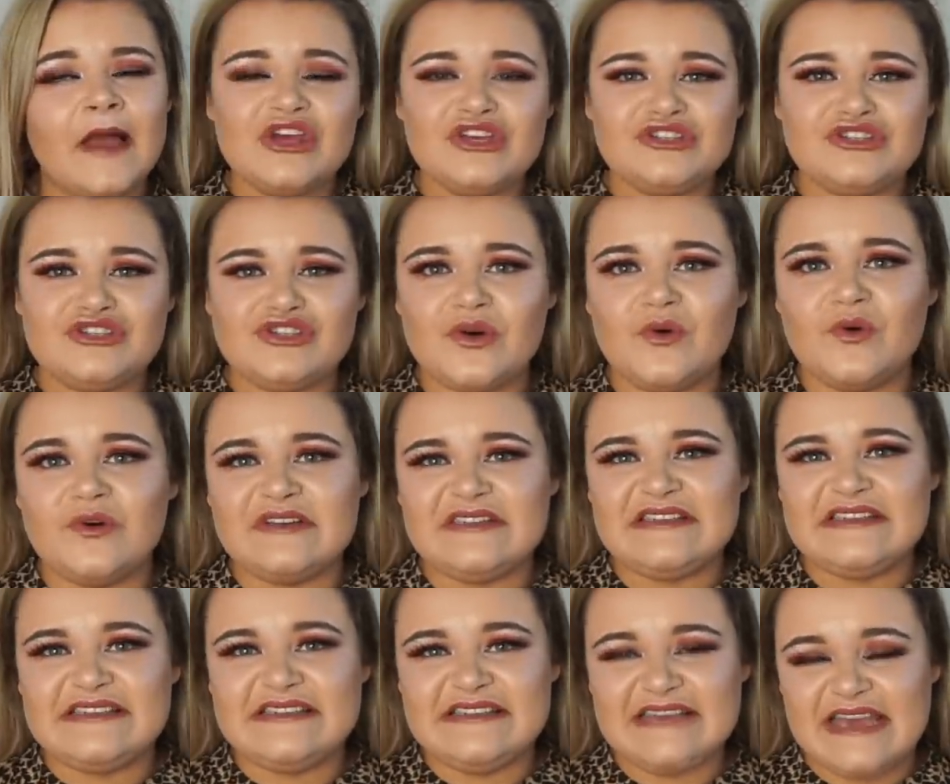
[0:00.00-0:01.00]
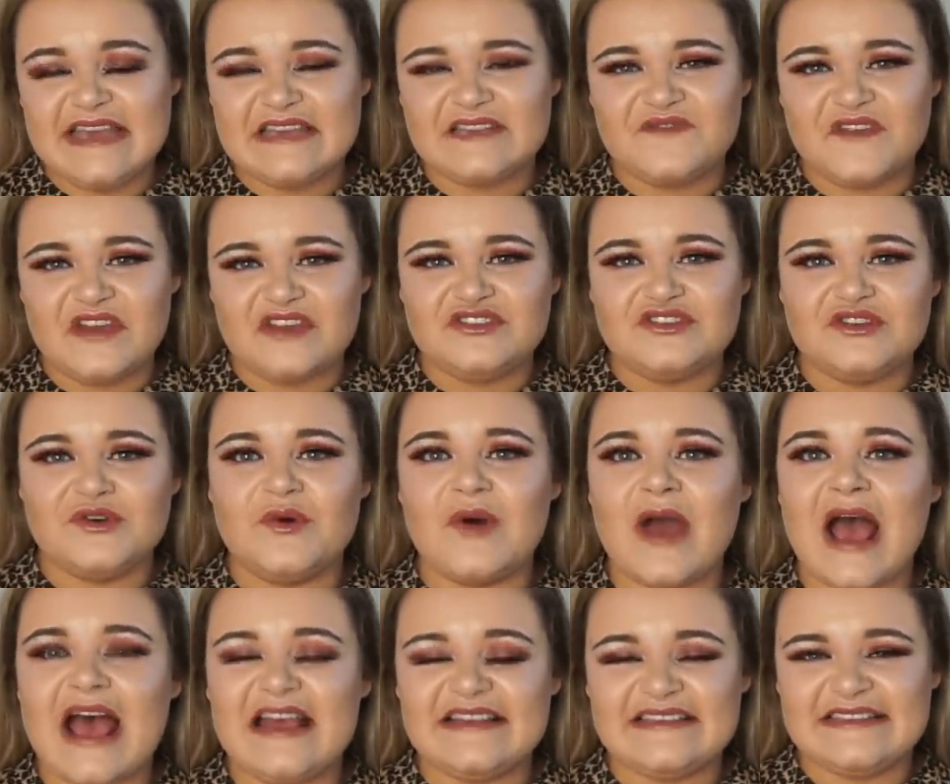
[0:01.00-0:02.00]
So today's video,
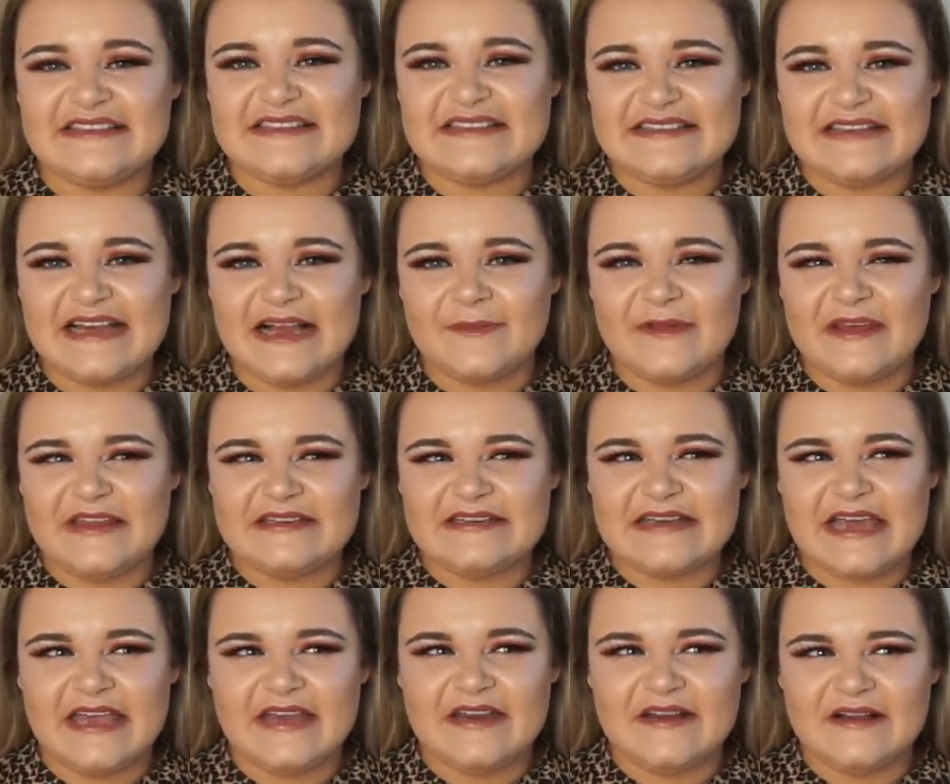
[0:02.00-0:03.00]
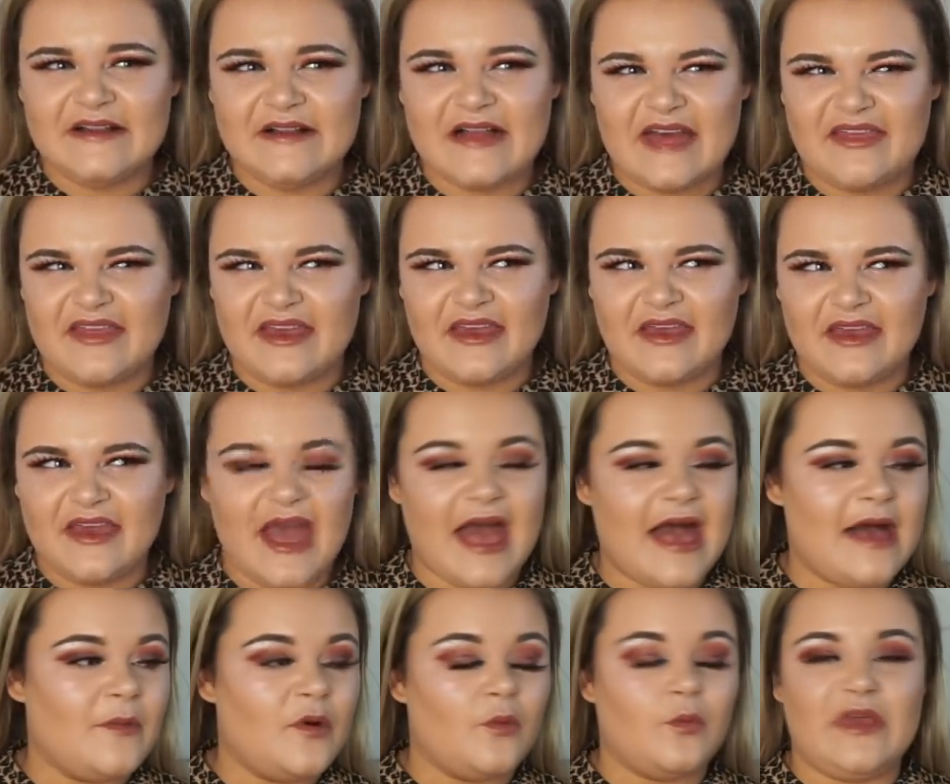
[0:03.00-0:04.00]
as you can tell by the title, I think
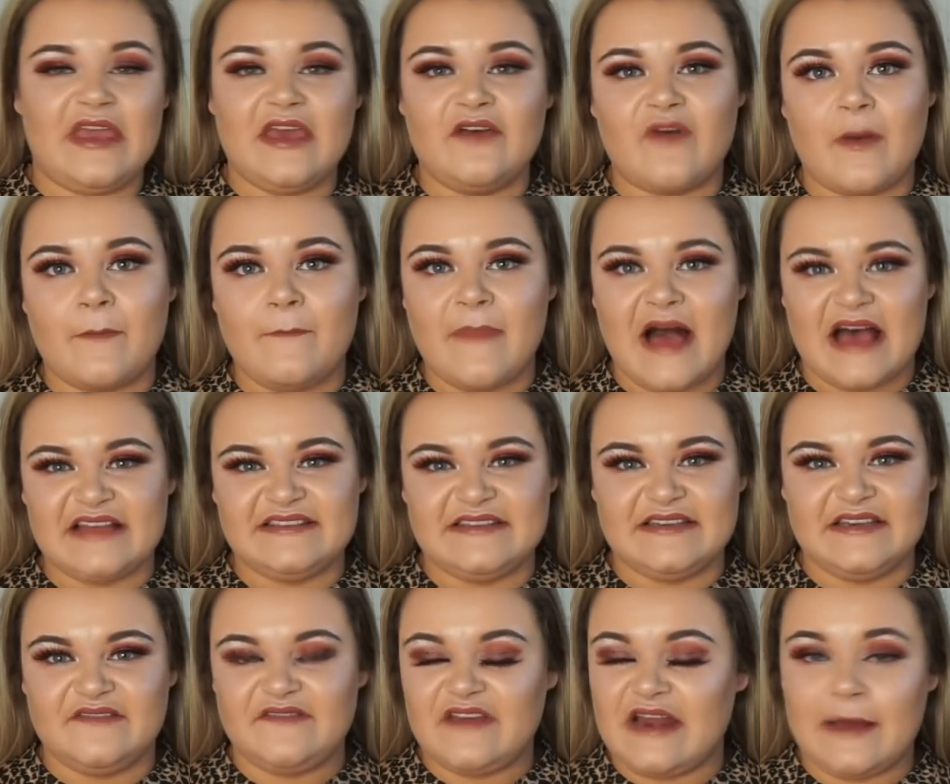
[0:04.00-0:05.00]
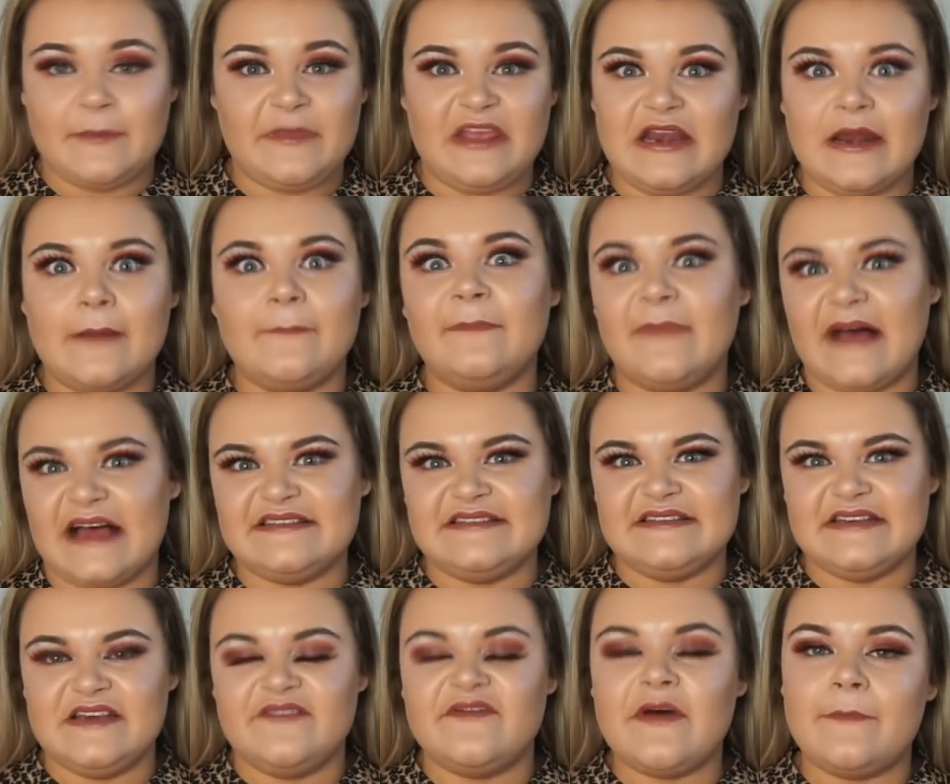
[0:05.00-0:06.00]
um, we have a massive, and I mean
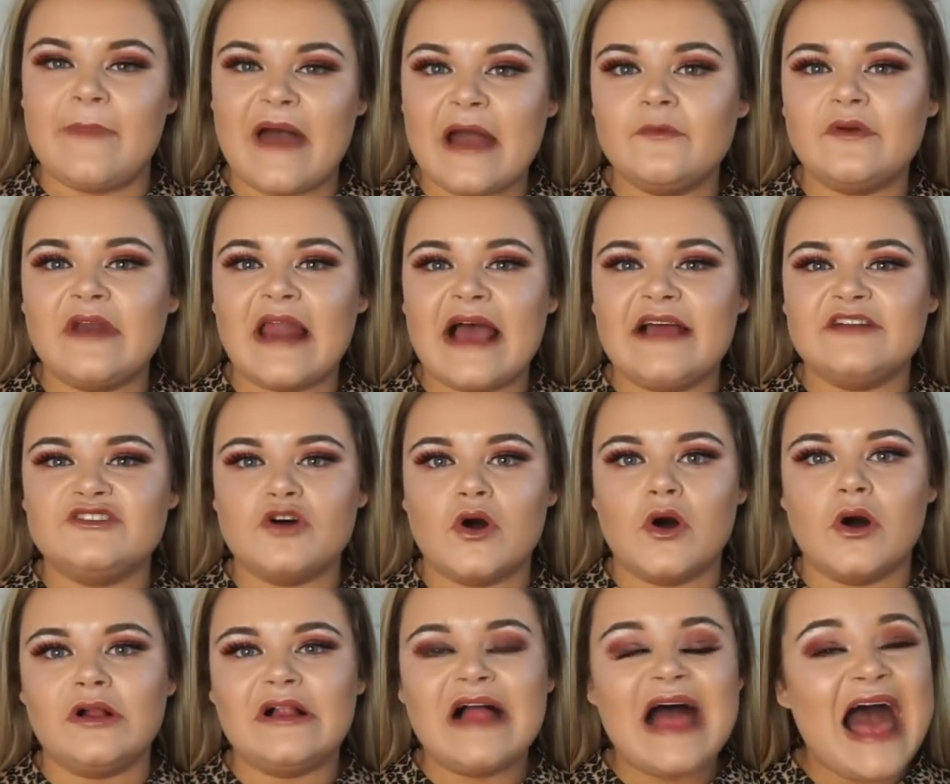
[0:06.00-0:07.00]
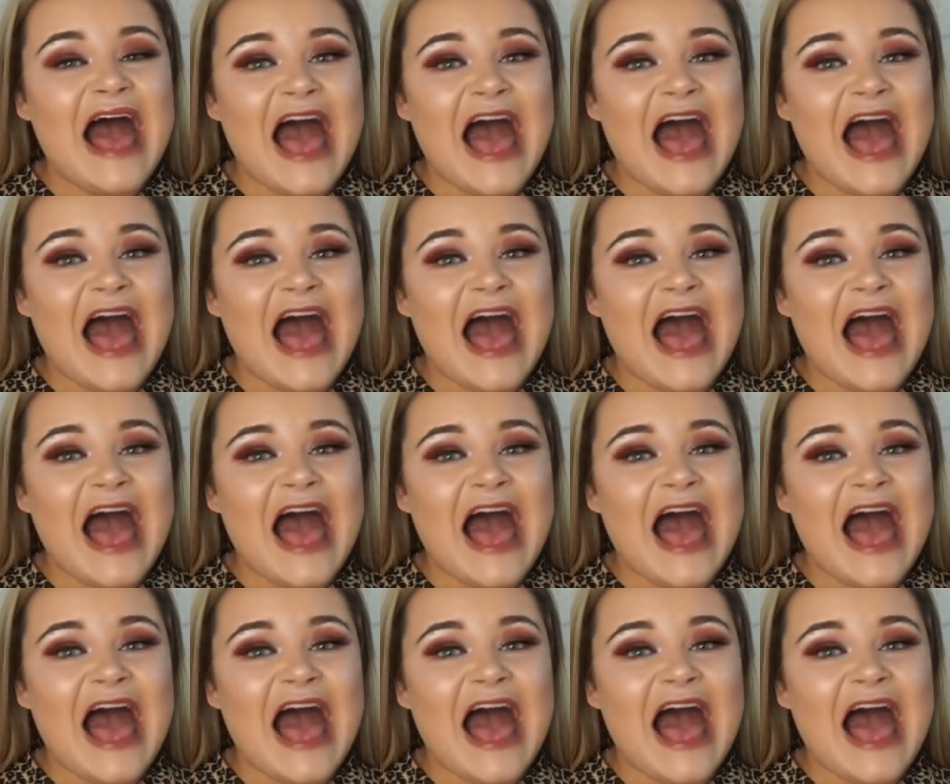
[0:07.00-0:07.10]
massive, Poundland haul.